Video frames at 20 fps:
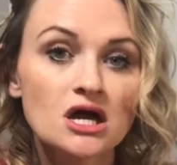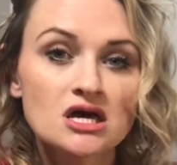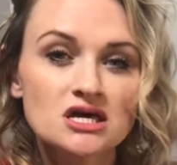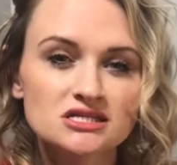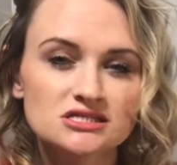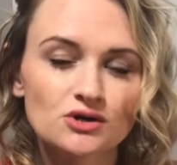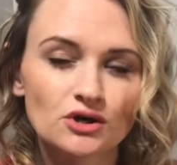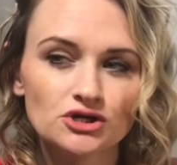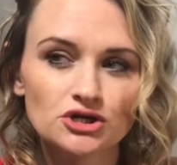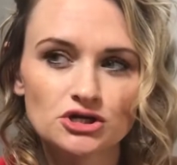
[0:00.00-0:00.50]

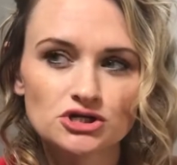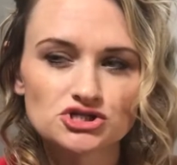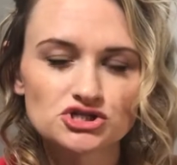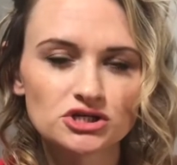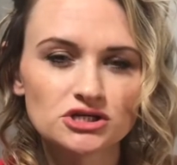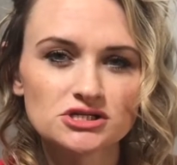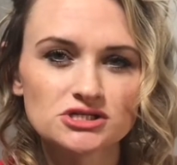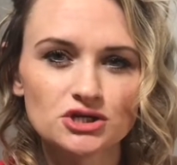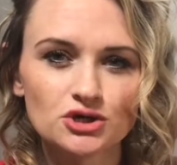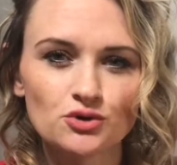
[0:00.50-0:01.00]
So I
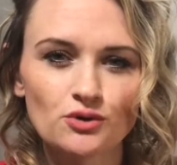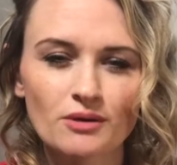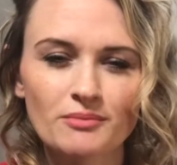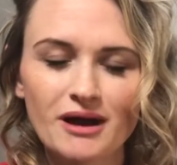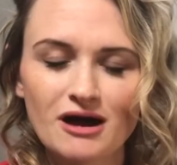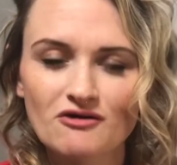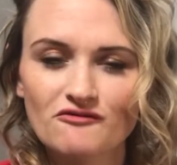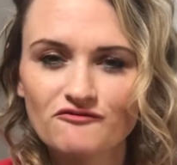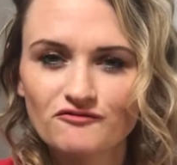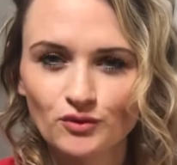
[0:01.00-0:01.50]
usually do
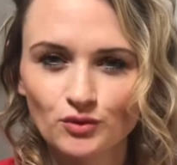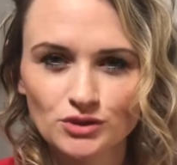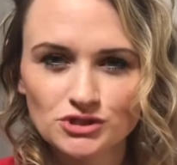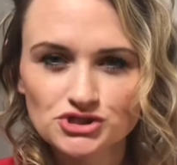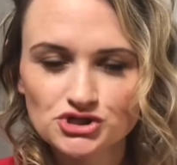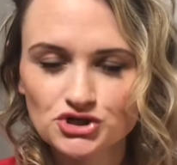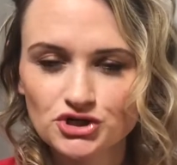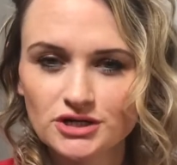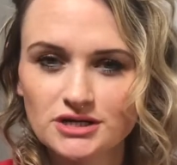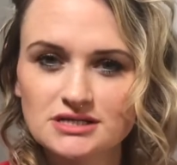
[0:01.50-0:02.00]
about 4
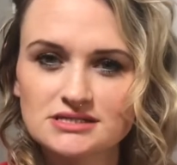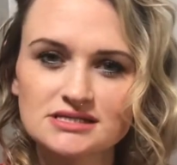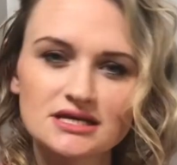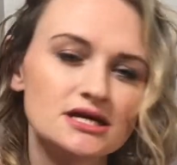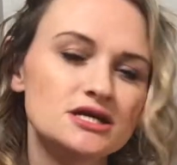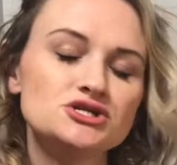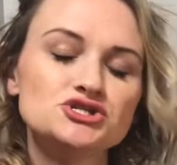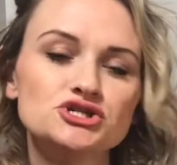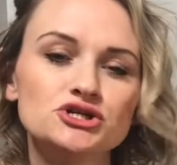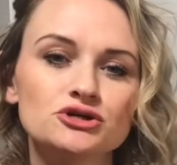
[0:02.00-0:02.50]
trees
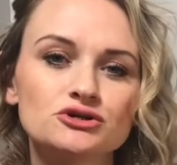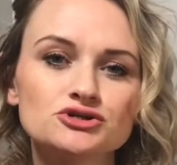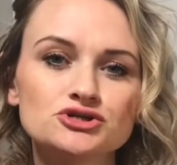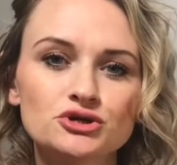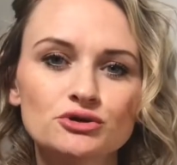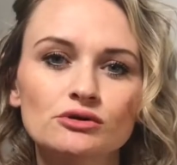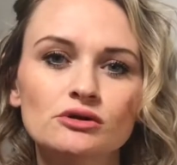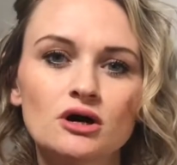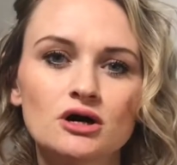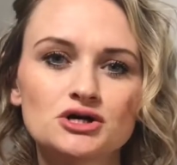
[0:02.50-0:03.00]
each year,
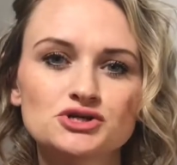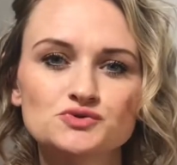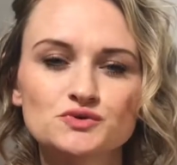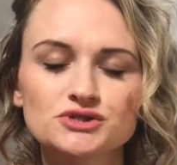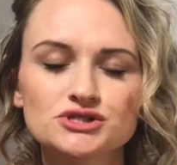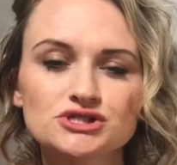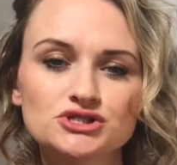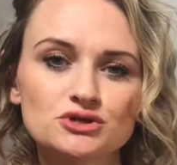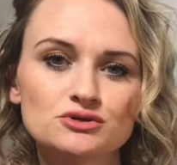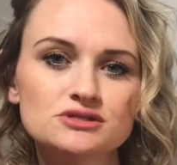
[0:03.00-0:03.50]
2 large
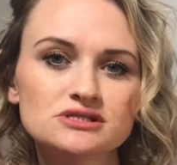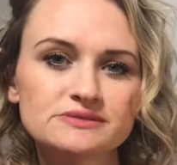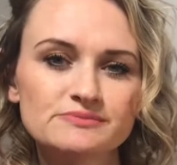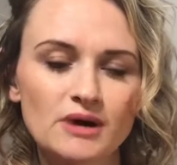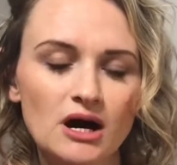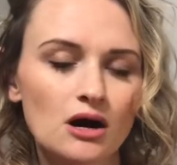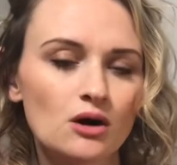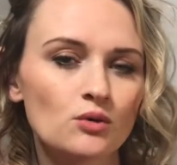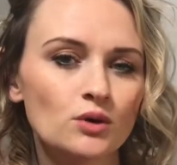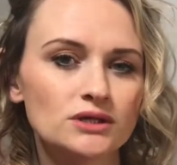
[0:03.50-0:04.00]
ones, 2
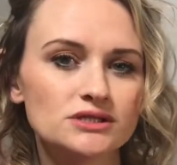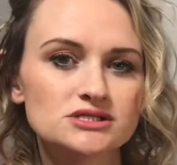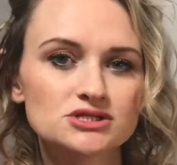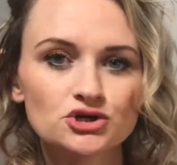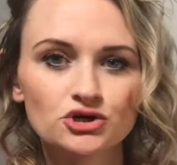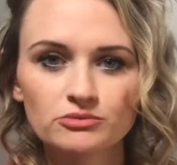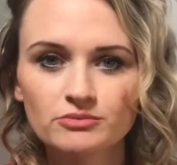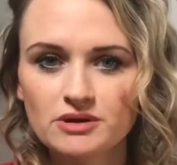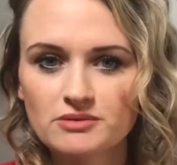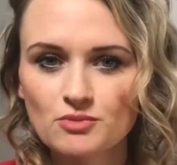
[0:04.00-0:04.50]
small ones.
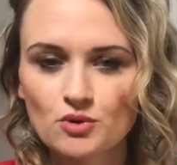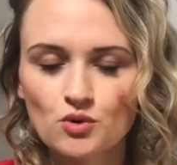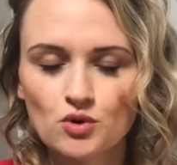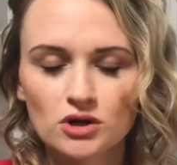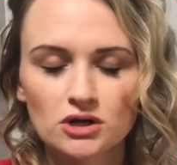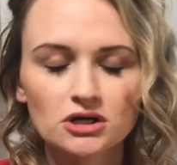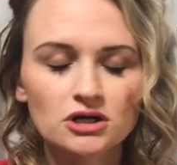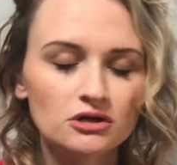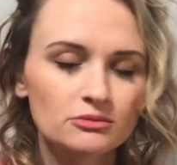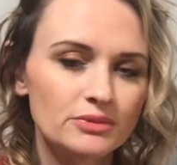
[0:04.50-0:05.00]
Could be
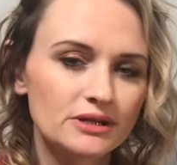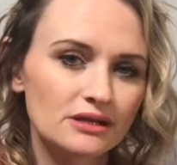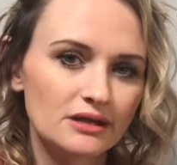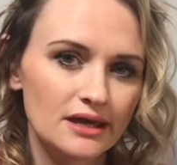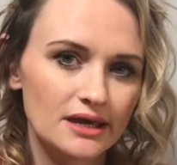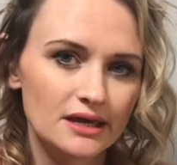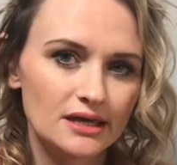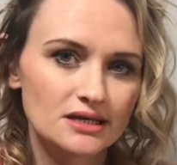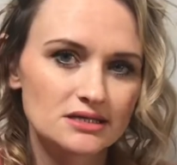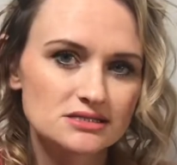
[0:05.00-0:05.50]
more, could be
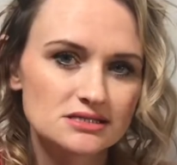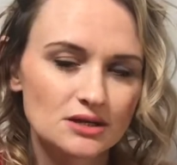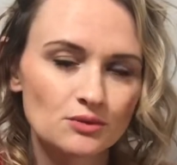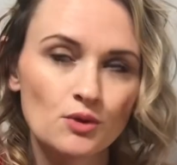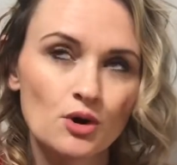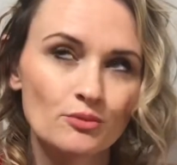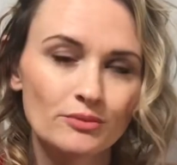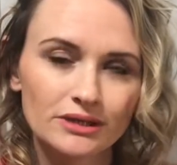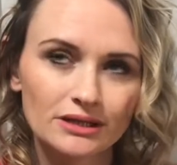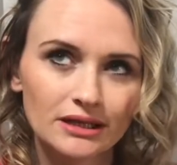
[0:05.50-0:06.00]
less. It
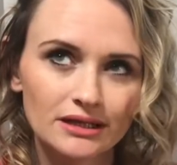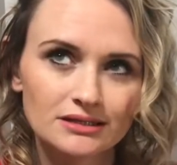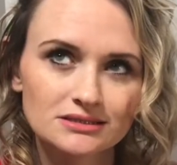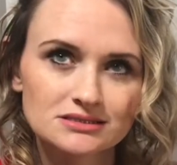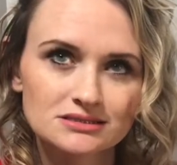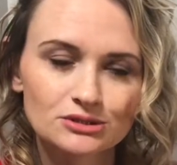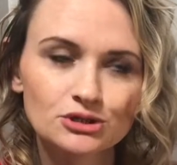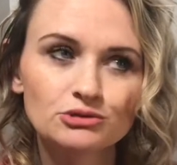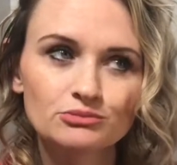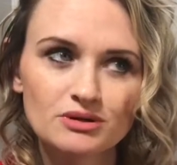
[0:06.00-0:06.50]
won't be
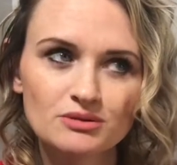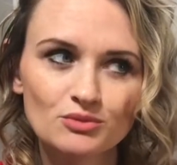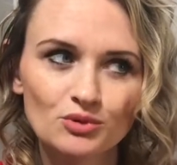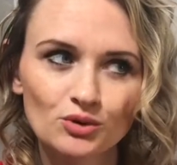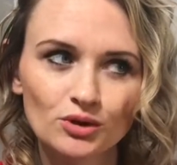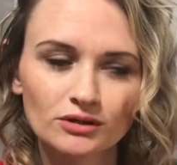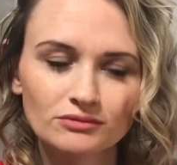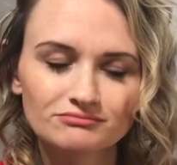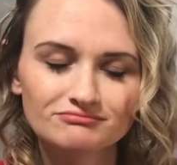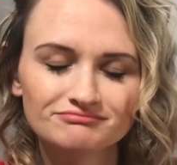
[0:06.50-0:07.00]
less, could be
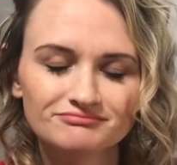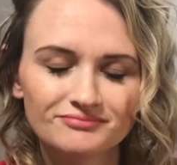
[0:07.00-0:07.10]
more.